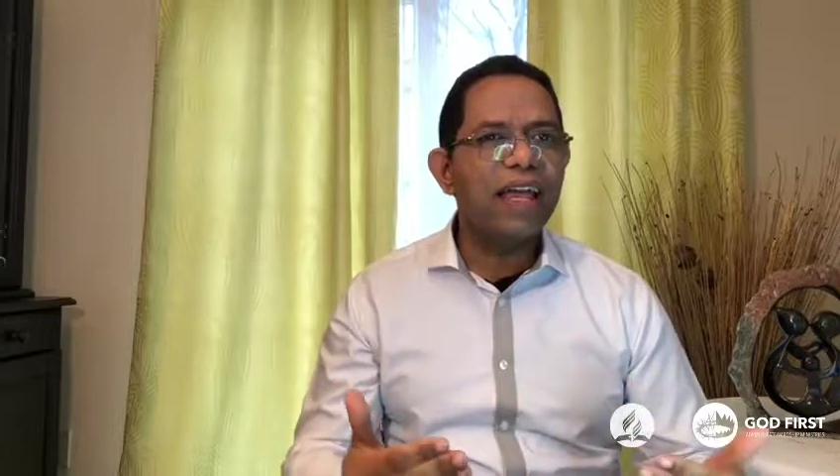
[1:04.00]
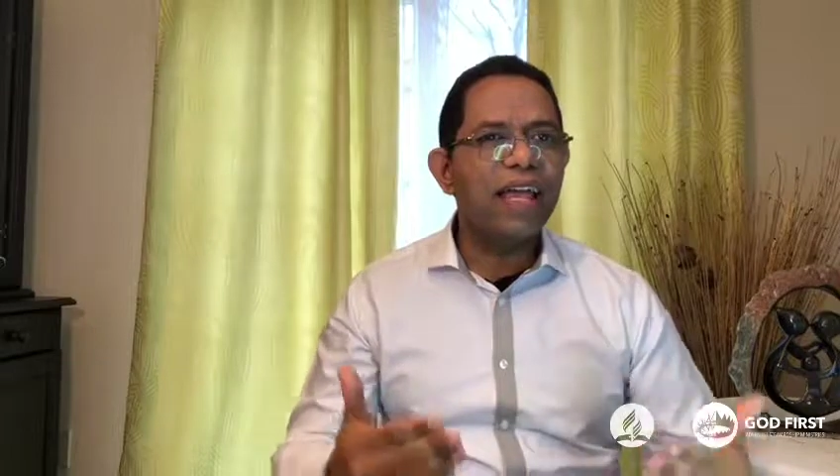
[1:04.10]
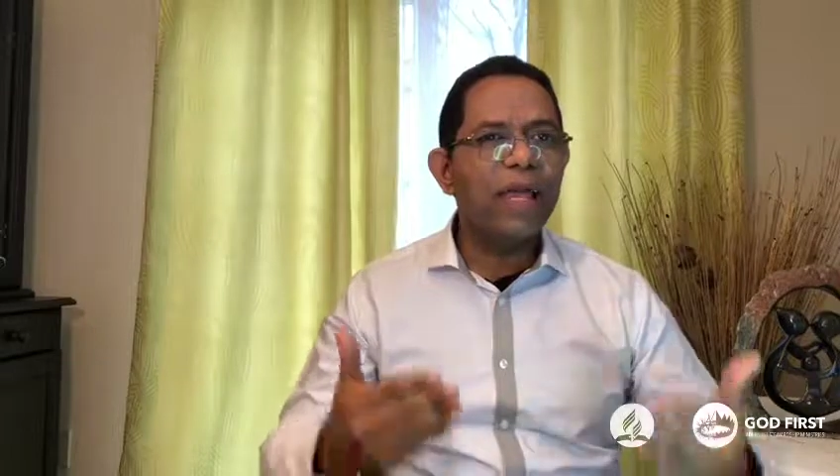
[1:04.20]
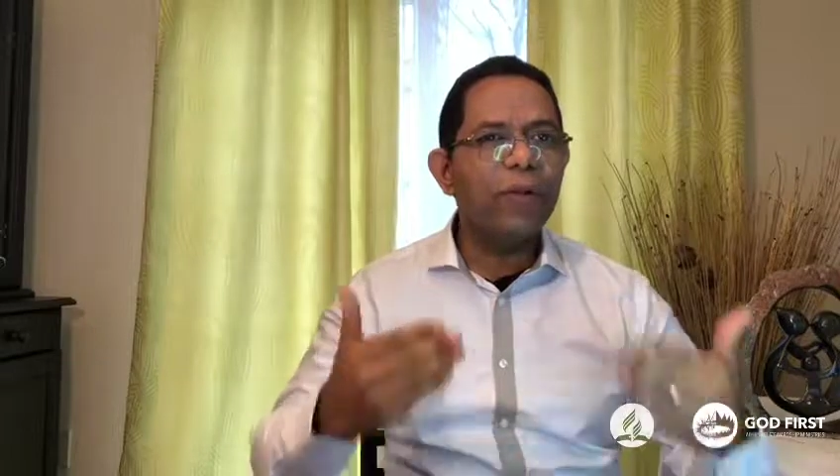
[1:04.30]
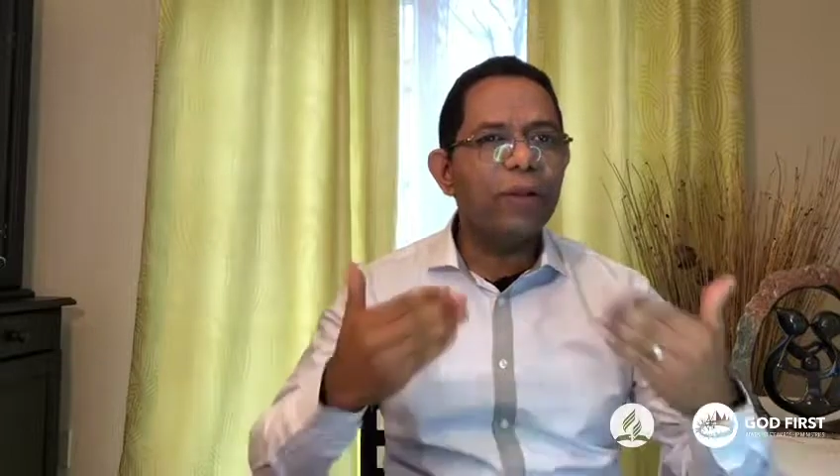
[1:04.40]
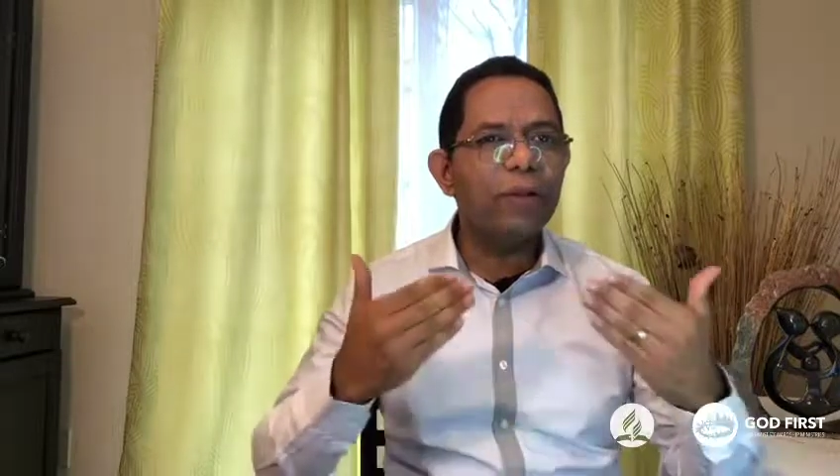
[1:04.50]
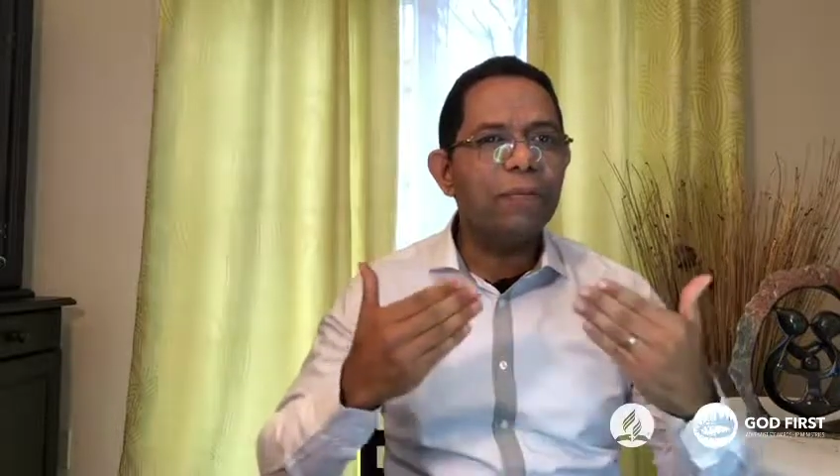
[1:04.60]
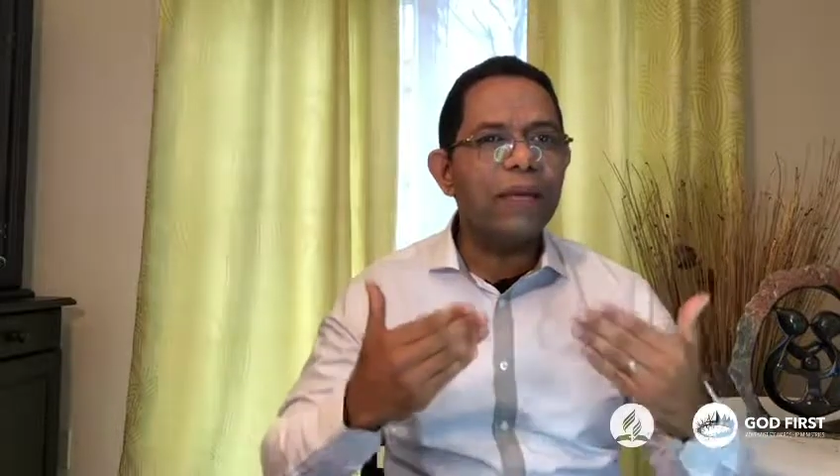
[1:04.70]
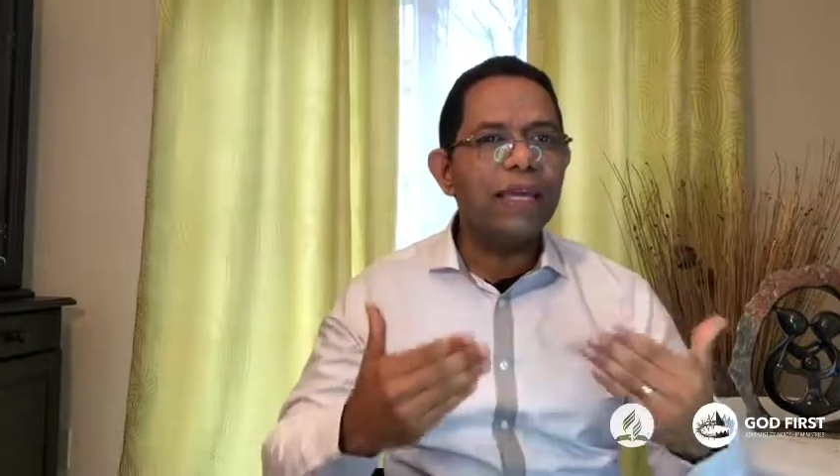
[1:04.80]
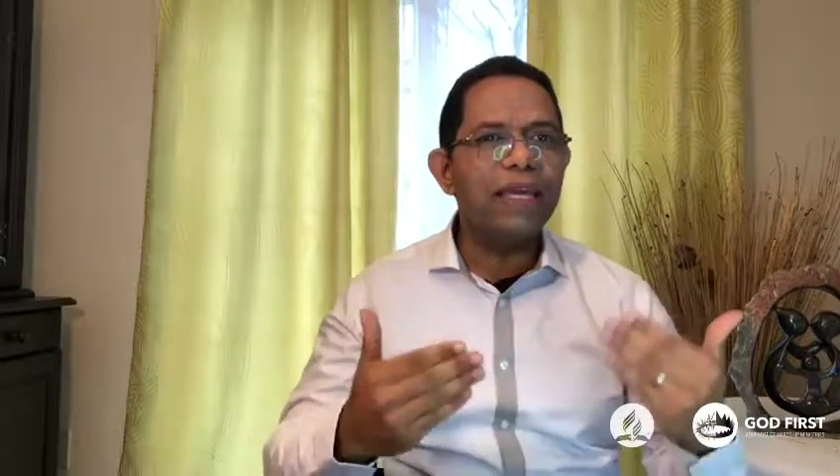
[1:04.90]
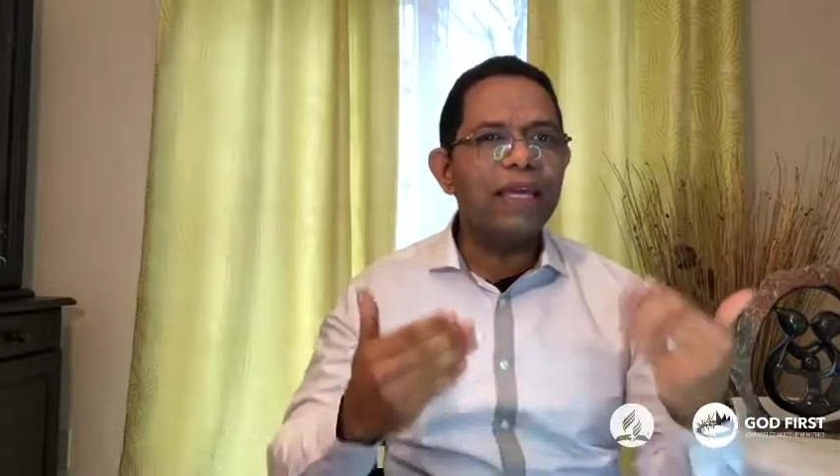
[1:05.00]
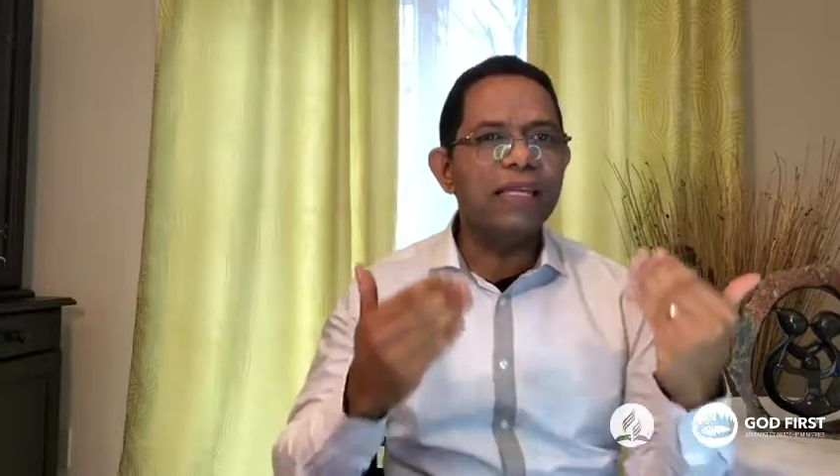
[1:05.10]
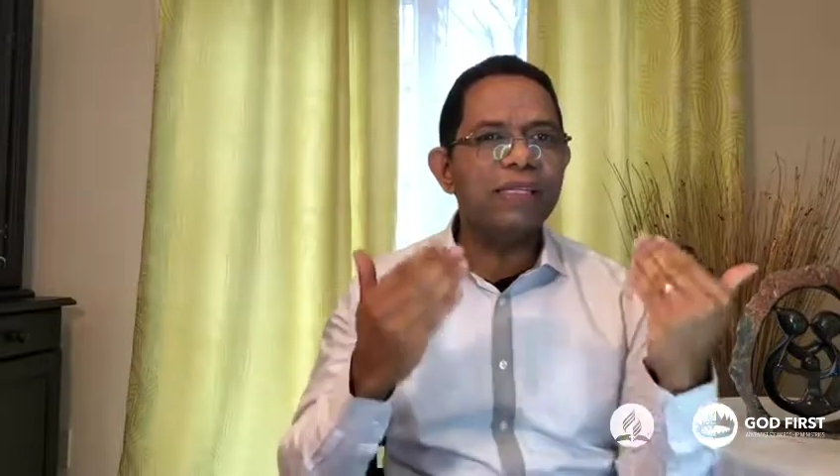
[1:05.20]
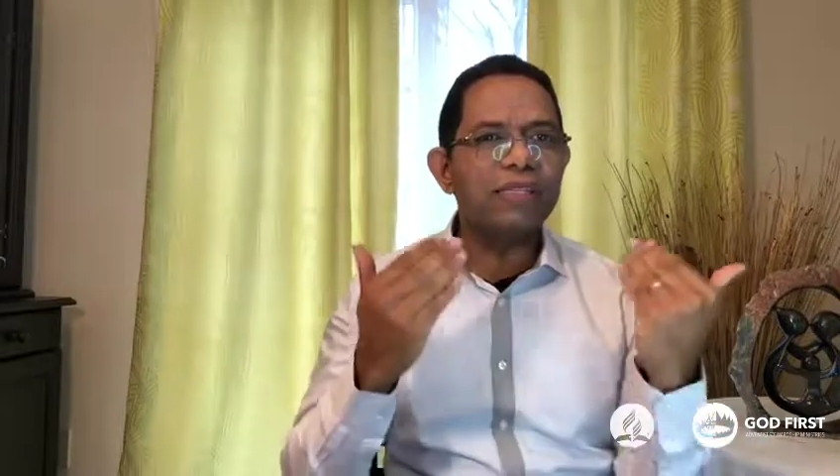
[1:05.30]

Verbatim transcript: he will be his